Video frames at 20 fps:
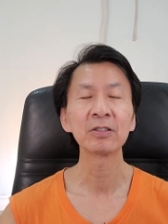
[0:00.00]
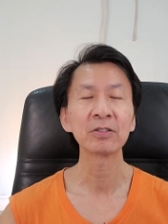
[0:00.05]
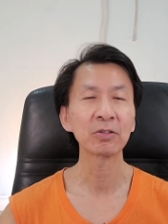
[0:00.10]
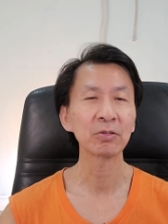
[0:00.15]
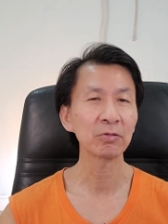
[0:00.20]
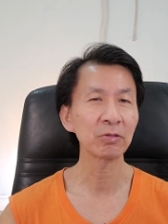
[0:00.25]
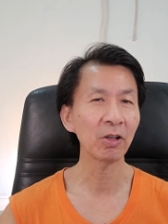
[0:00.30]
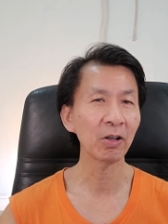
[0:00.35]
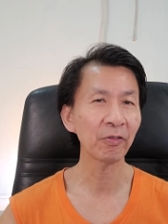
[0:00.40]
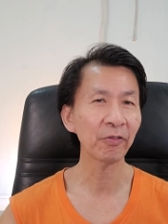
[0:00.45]

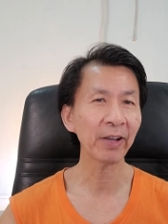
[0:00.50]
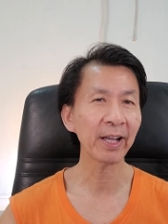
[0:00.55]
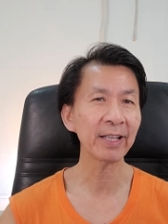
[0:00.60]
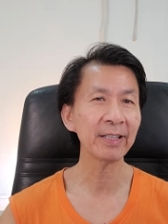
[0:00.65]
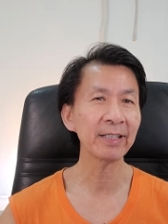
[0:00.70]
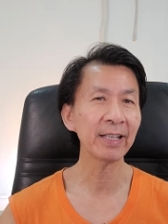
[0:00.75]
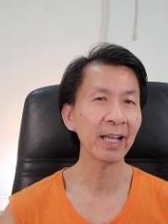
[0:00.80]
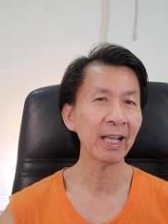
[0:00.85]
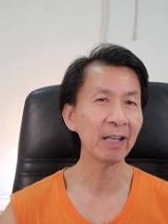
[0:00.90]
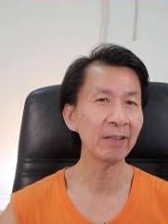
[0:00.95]
to your
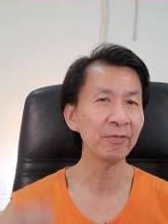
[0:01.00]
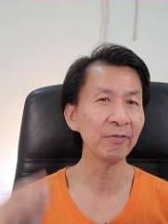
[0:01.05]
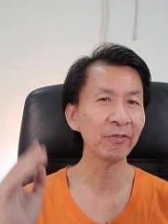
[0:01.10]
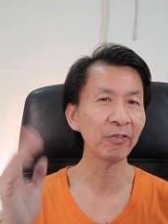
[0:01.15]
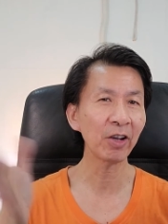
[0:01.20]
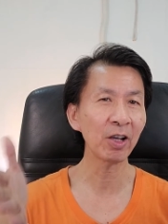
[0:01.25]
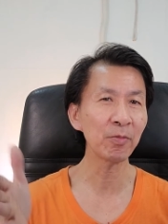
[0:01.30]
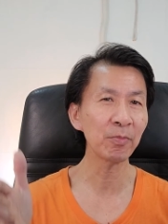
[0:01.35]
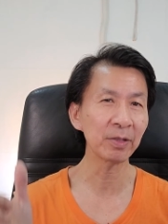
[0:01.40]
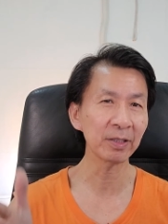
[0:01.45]
friend and
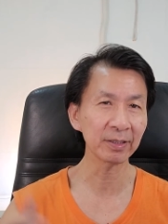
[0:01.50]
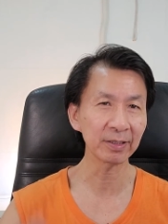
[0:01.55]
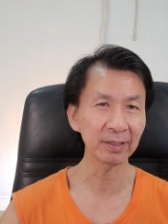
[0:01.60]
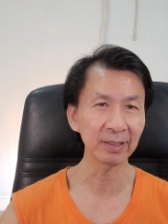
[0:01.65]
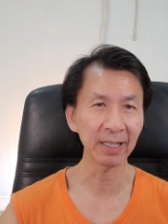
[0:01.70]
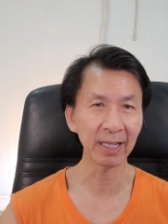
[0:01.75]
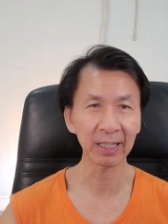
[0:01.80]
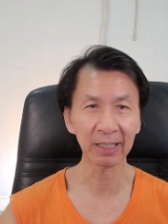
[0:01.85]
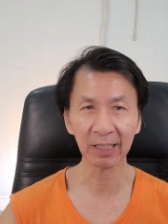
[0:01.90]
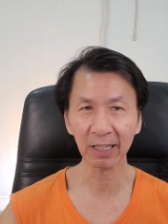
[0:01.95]
family
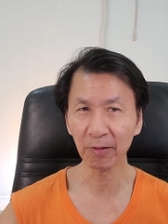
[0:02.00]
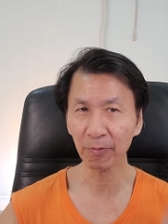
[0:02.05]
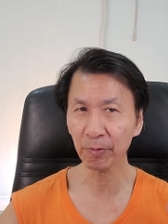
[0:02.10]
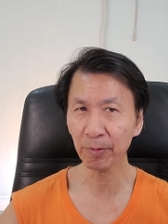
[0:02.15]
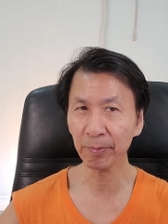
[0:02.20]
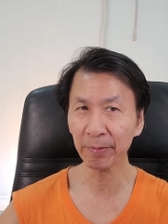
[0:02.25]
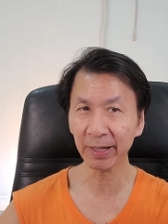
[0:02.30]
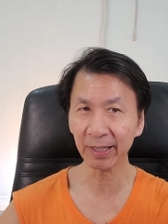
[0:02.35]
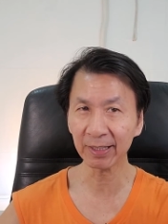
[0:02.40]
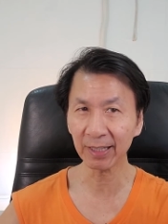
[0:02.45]
and give
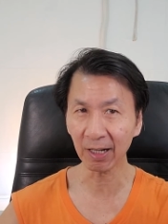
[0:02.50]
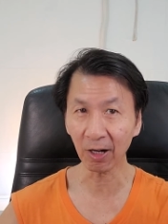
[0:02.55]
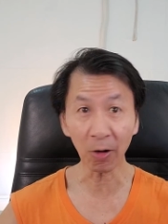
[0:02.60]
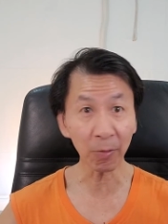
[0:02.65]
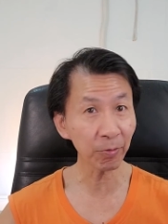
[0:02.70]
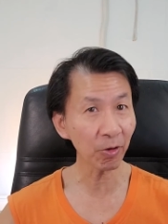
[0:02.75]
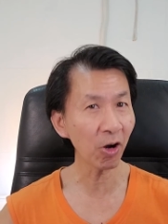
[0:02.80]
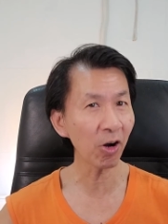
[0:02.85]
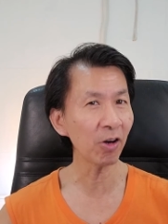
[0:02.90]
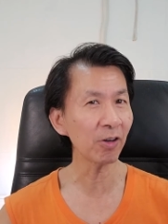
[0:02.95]
me a like.
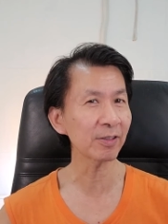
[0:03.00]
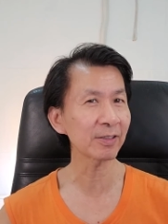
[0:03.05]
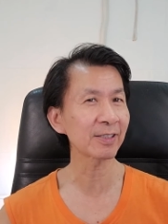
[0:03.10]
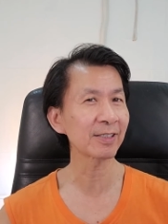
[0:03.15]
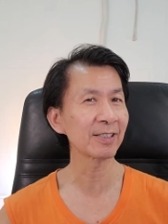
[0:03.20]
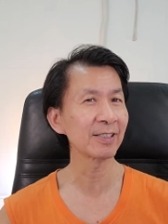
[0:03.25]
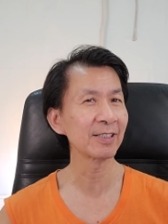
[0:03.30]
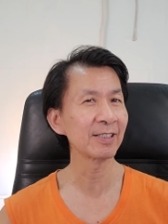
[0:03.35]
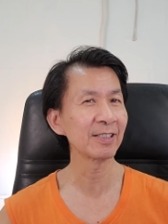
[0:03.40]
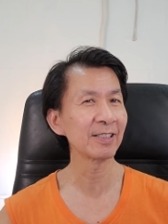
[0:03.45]
Of
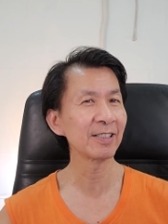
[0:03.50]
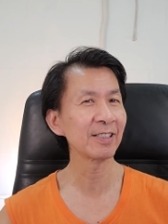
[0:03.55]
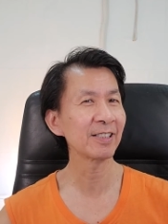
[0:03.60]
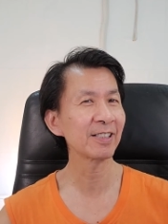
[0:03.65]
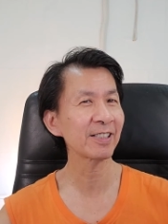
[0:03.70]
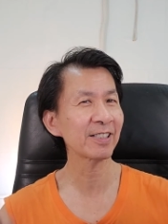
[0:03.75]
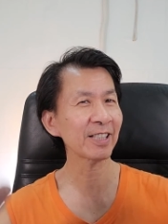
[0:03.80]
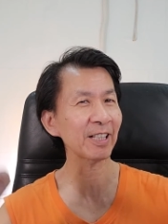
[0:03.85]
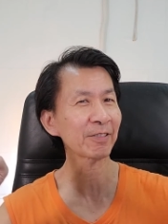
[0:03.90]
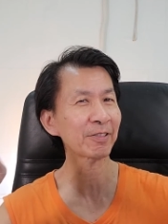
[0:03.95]
course,
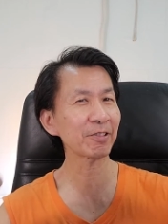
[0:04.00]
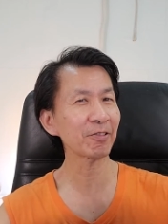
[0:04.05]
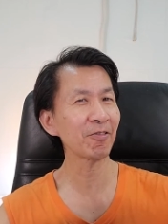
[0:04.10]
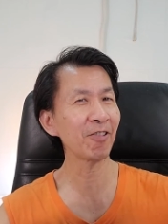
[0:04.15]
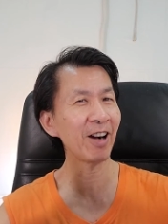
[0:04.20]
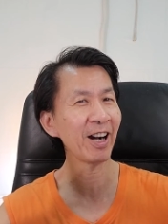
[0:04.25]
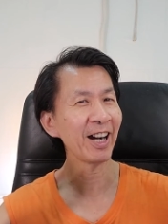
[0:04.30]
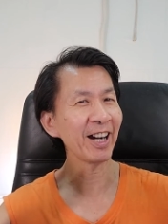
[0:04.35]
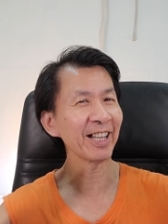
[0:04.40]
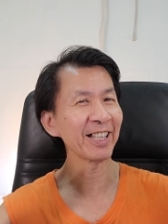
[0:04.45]

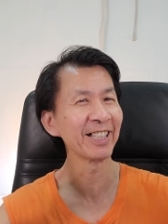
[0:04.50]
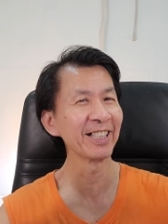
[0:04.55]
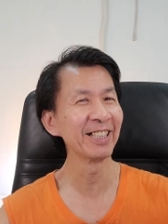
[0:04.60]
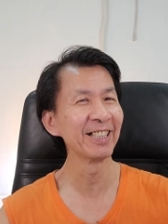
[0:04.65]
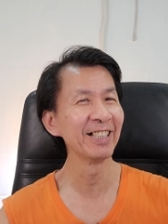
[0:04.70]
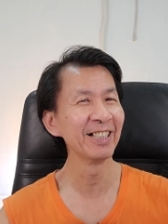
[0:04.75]
subscribe.